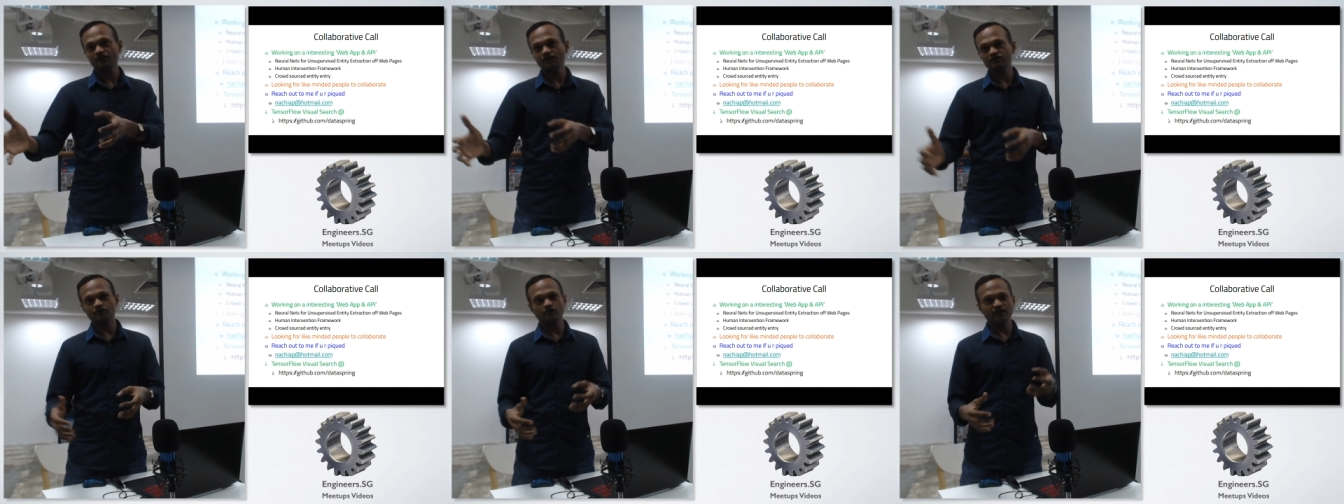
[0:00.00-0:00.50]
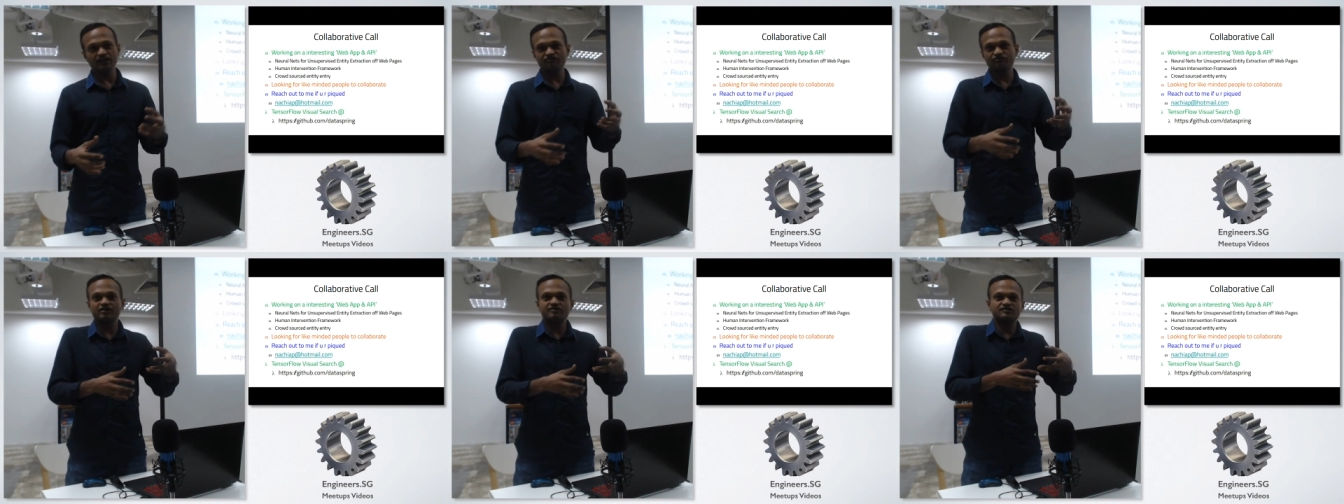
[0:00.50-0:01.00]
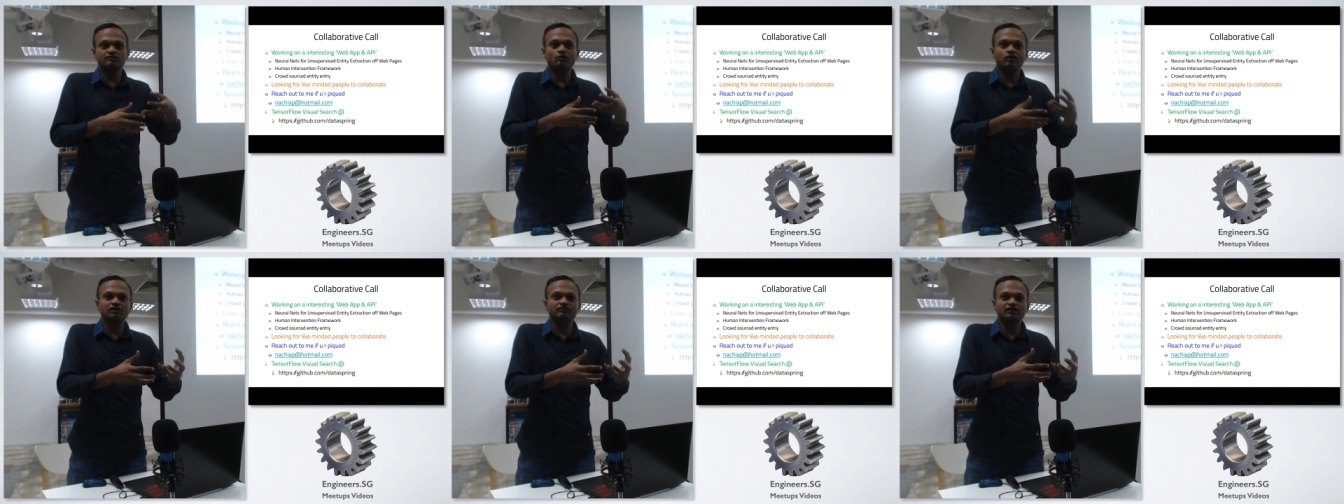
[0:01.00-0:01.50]
So if there is a
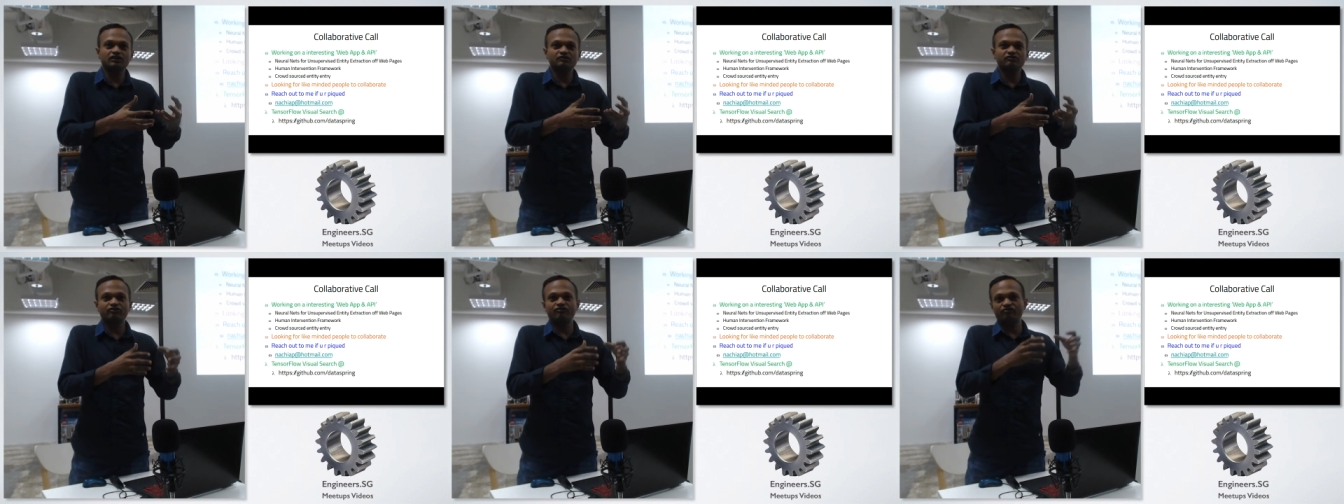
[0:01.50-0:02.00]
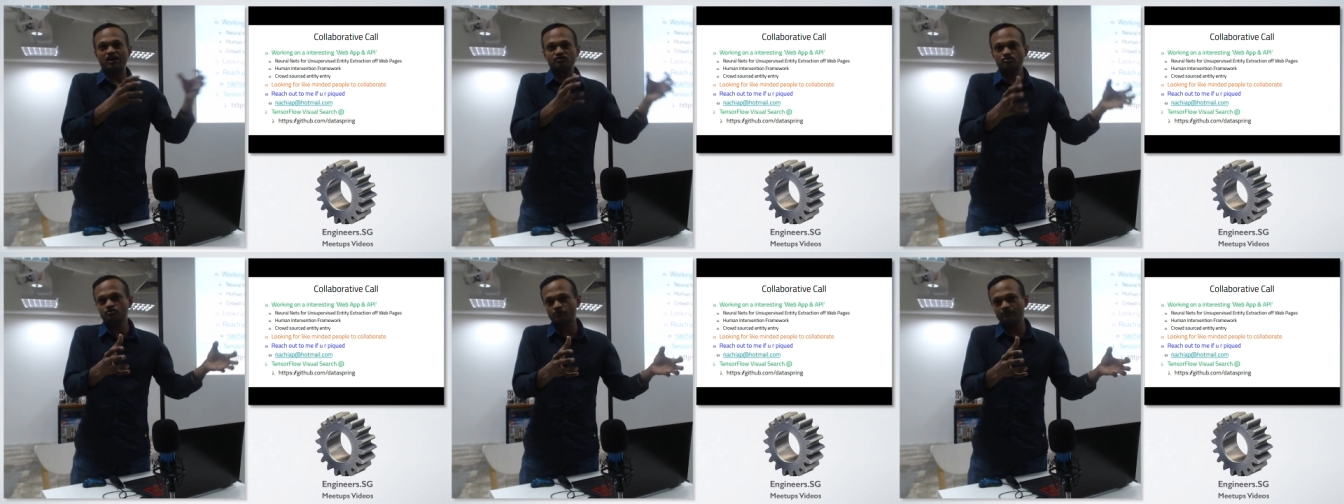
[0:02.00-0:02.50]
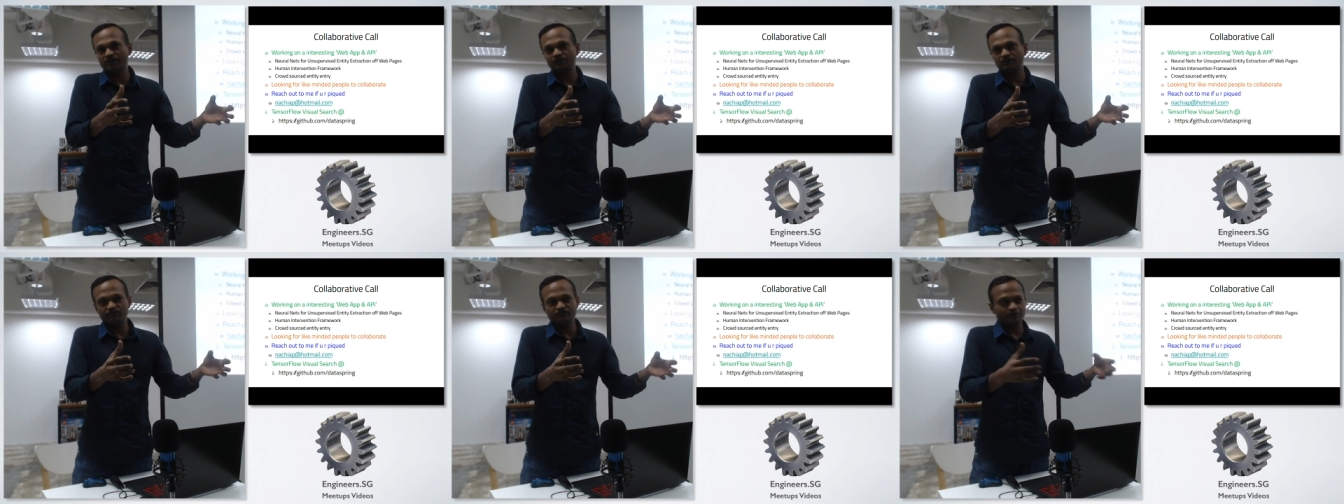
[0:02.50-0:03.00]
model available for fashion
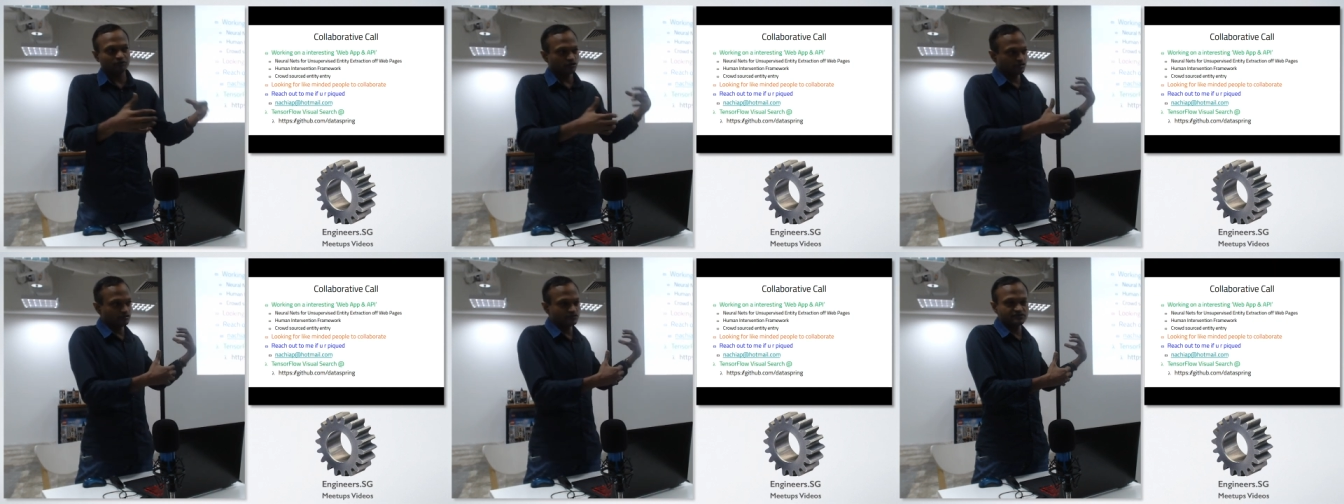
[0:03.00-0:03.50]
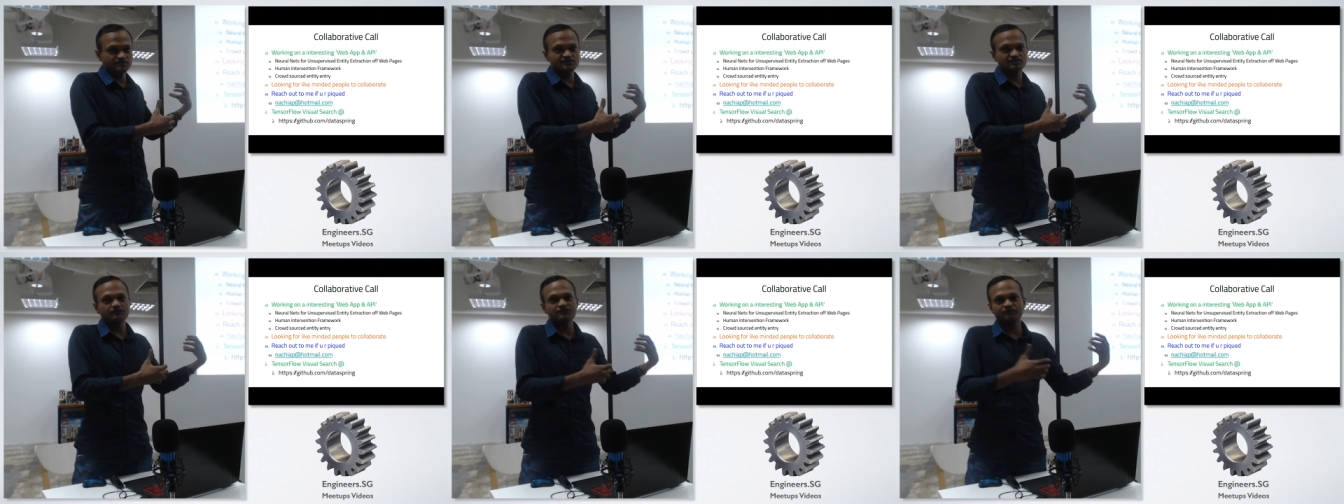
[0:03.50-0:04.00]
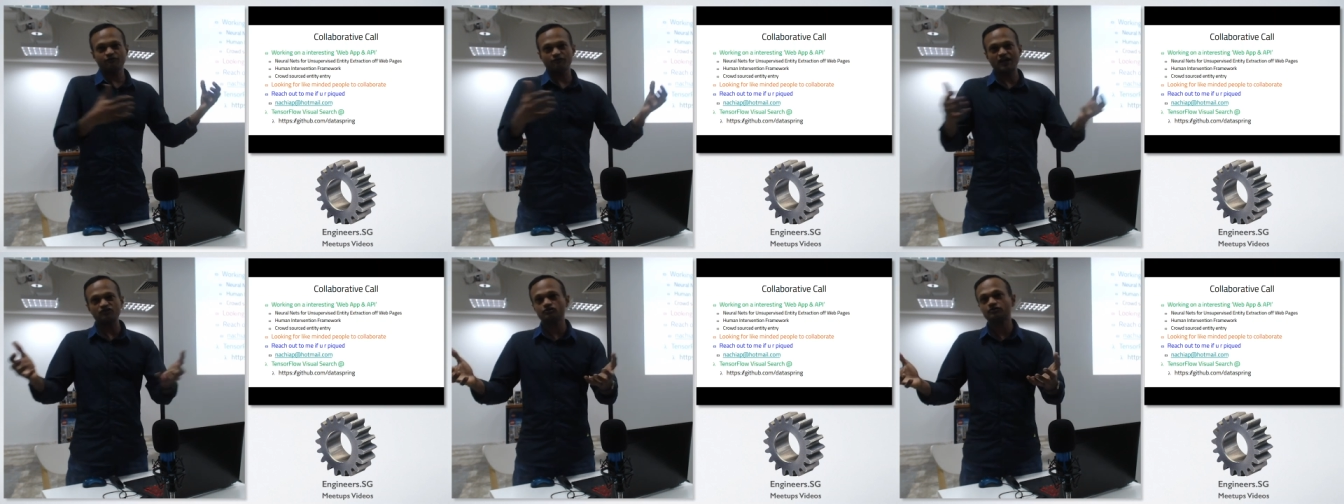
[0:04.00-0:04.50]
domain, if I'm going to use this service for
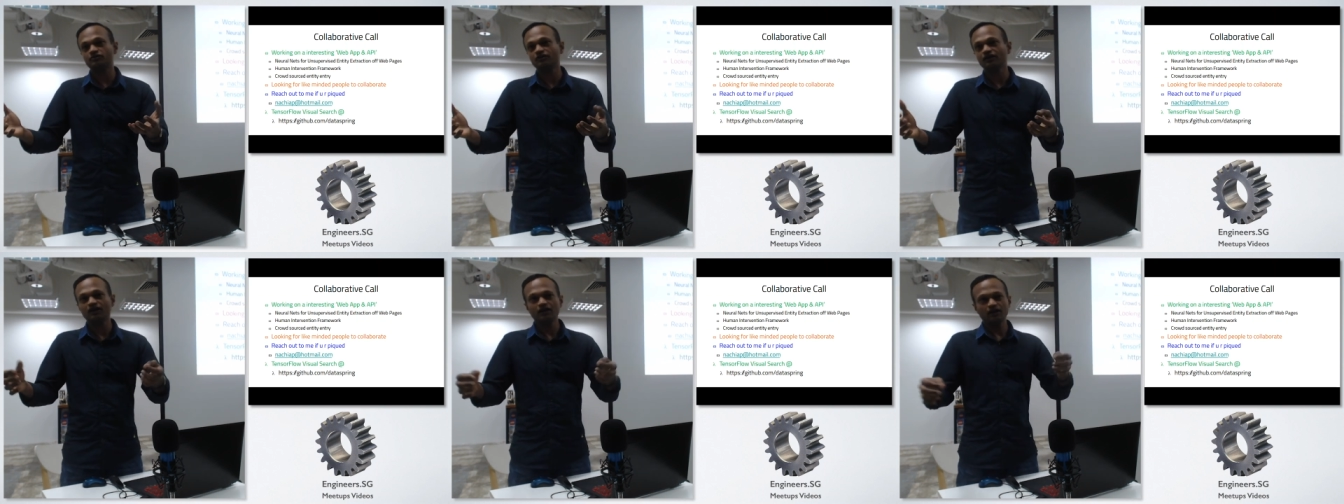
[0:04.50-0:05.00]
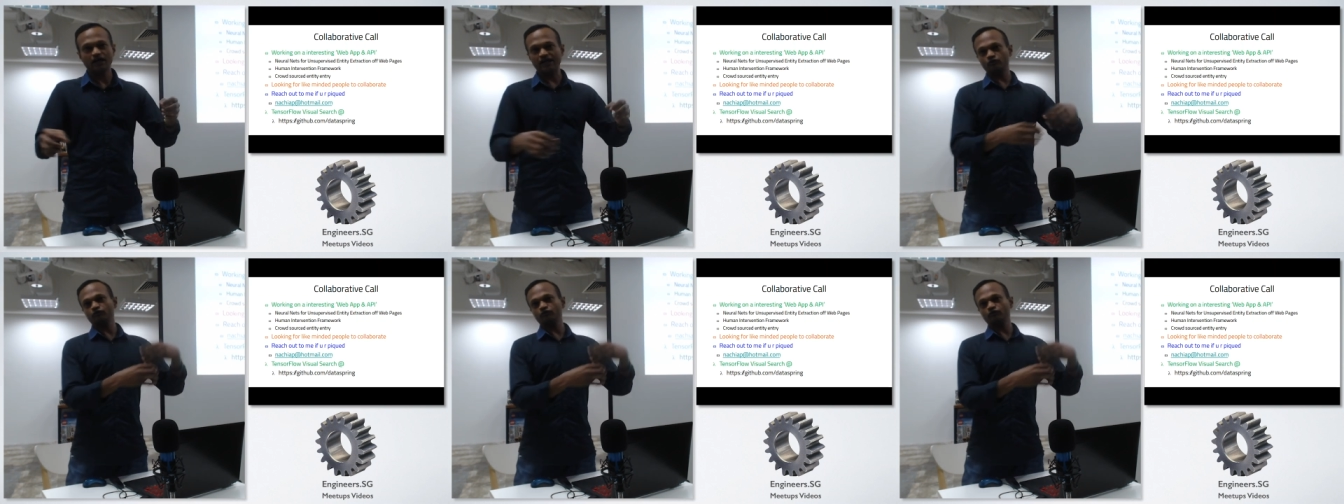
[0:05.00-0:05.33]
fashion, I could